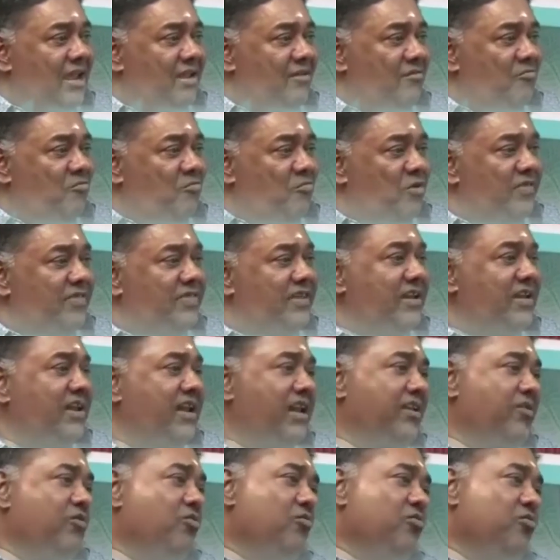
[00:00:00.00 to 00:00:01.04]
And one thing
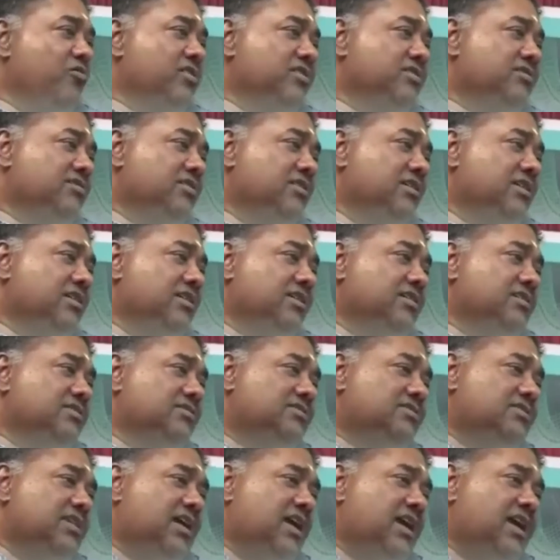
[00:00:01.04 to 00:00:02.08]
I noticed
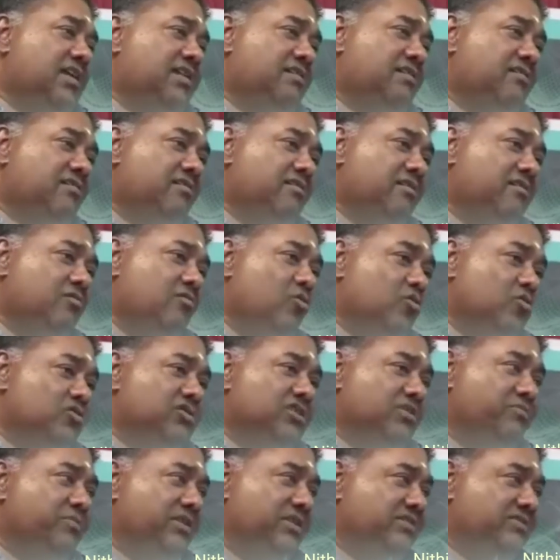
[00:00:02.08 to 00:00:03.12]
is that Ho
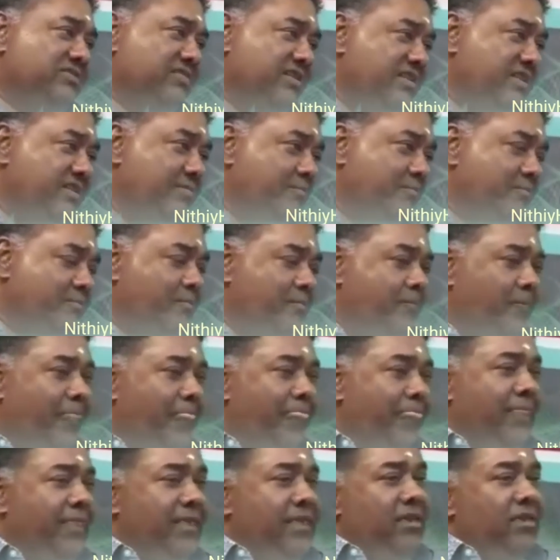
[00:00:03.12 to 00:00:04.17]
Chi Minh City
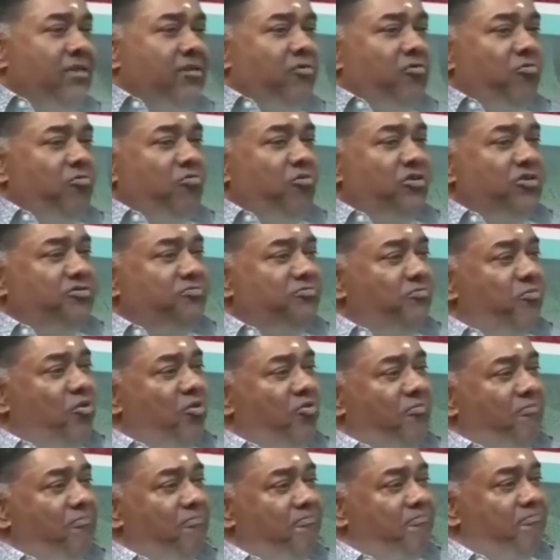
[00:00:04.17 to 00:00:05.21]
was
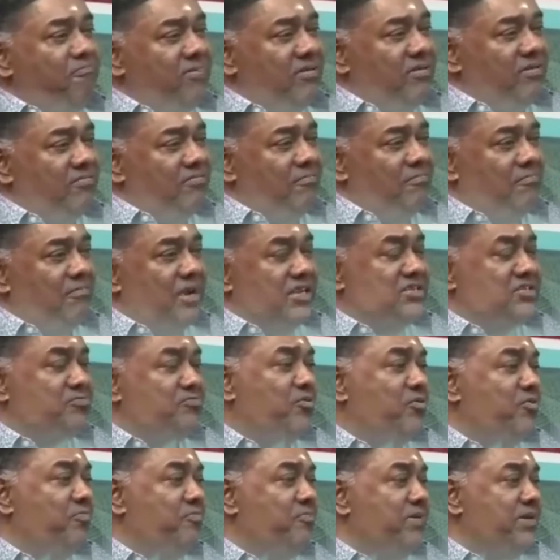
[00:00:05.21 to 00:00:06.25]
more, much
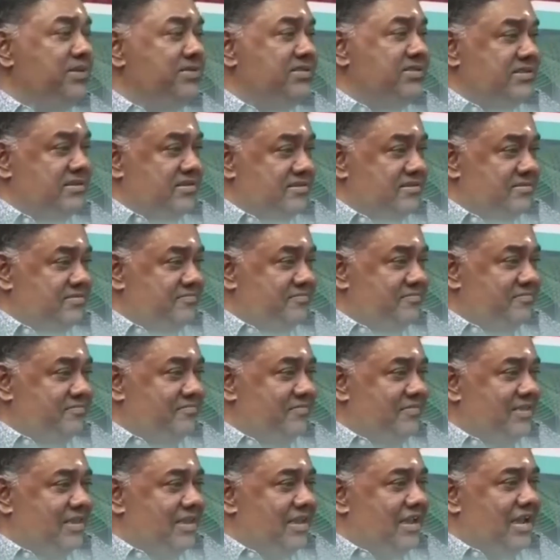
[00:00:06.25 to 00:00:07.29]
more busier
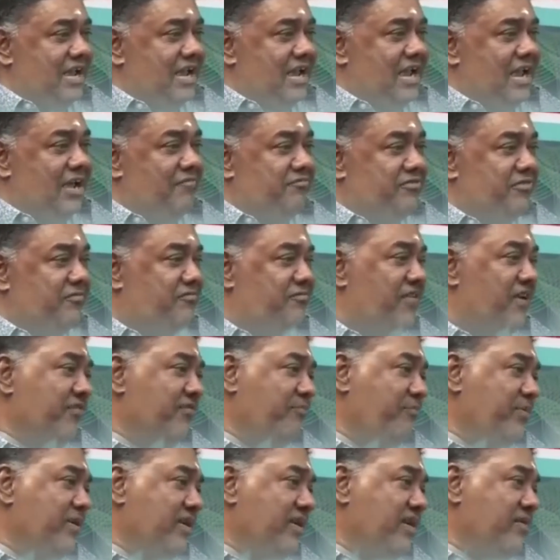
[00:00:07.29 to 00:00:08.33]
after
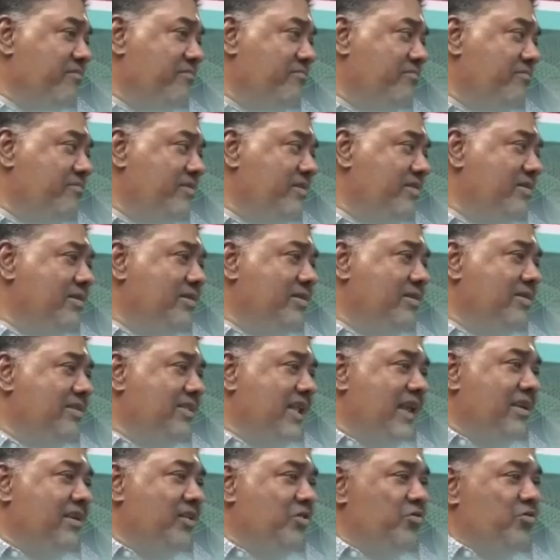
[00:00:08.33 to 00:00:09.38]
5 p.m.
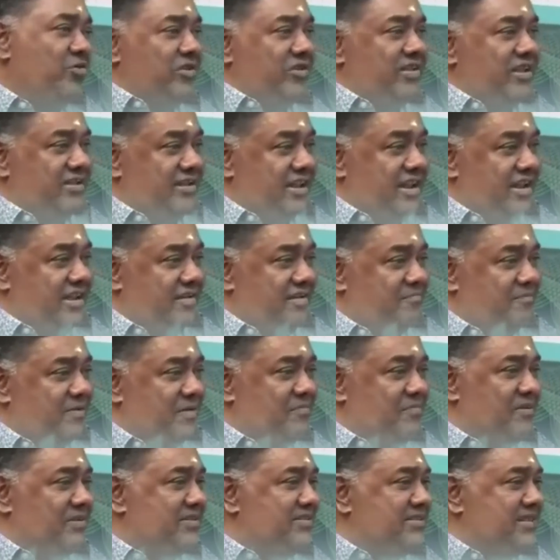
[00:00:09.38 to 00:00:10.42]
than during the day.
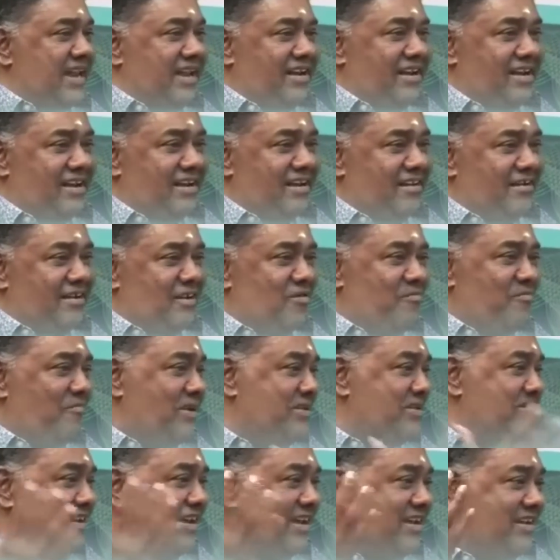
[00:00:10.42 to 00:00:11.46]
People cycling around,
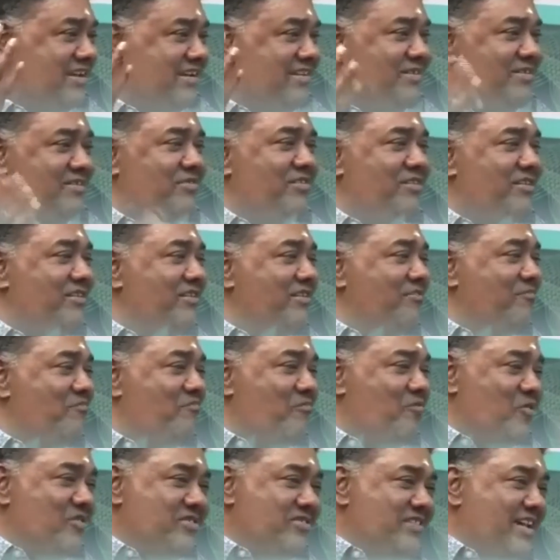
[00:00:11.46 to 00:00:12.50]
much like here,
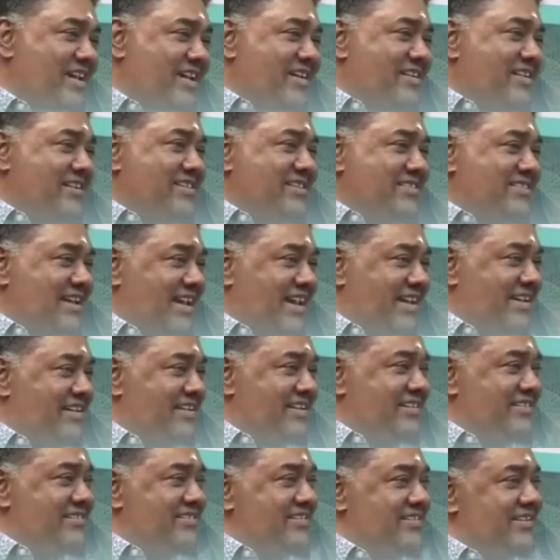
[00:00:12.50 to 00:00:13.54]
motorcycles,
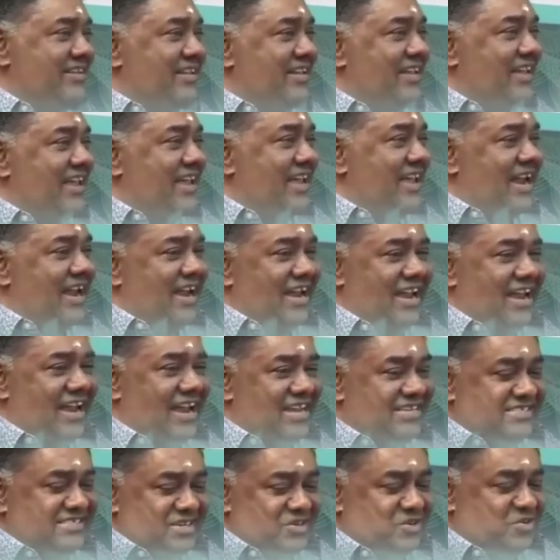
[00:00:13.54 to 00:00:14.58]
cycles. And I
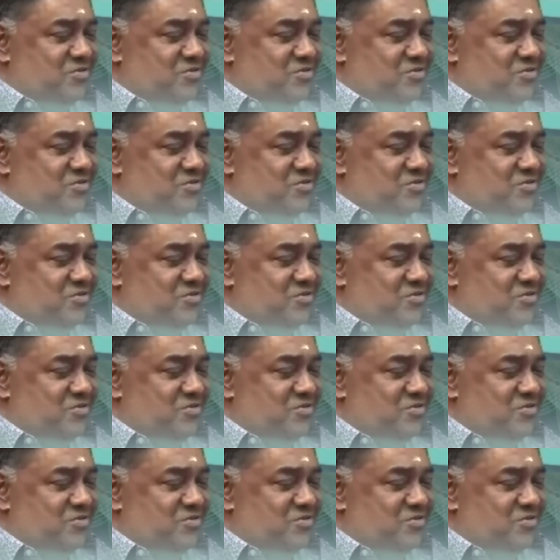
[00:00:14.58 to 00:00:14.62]
asked